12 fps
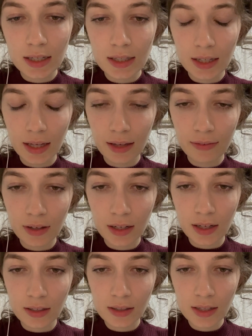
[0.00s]
is even
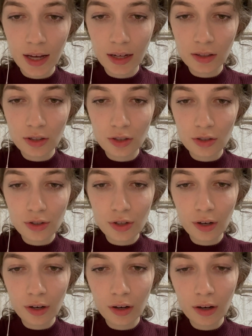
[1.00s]
in
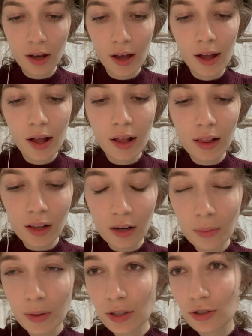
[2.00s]
texture, a
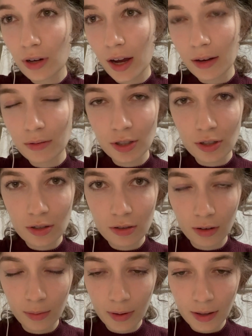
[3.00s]
little bit dry, which is
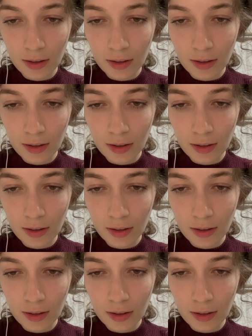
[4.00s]
normal